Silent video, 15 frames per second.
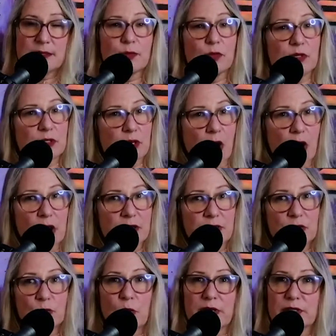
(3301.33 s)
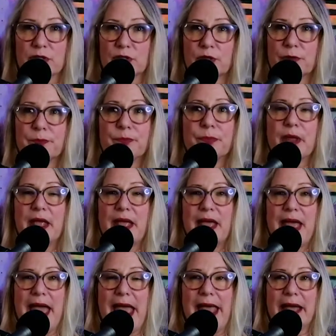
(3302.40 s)
I went to college in Western.
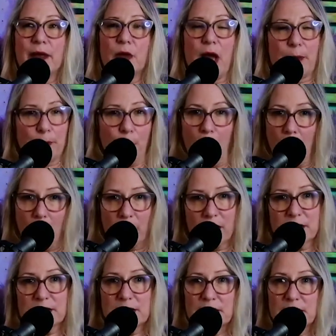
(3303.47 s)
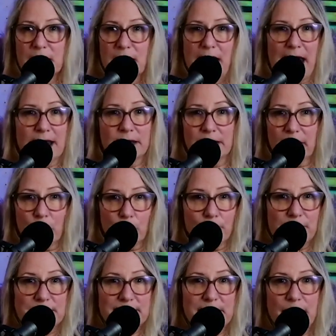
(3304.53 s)
And I parked at
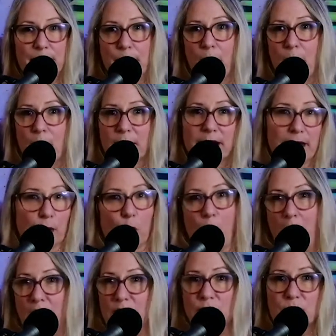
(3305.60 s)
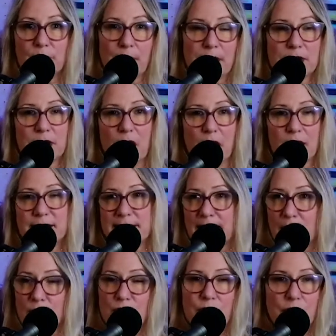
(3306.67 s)
Larrabee State Park, and I walked with my dog
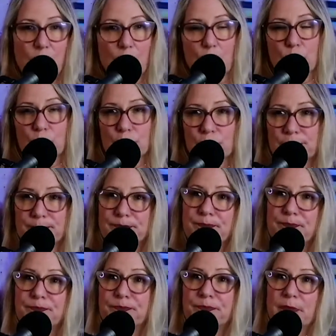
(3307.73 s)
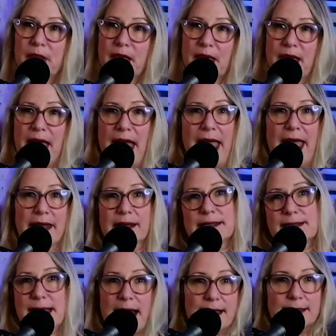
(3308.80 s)
down to the ocean, and I
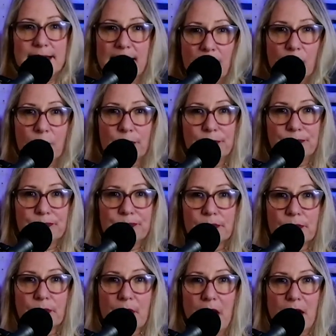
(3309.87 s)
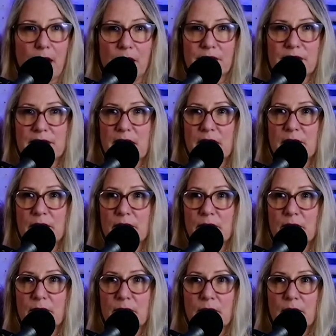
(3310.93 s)
sat down, and all of a sudden
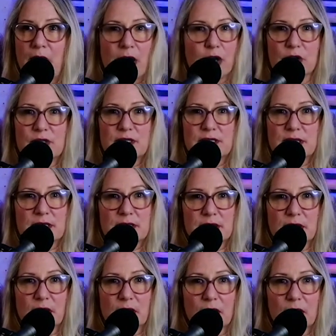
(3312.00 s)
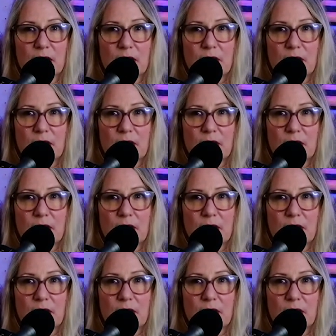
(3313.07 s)
I couldn't sit still.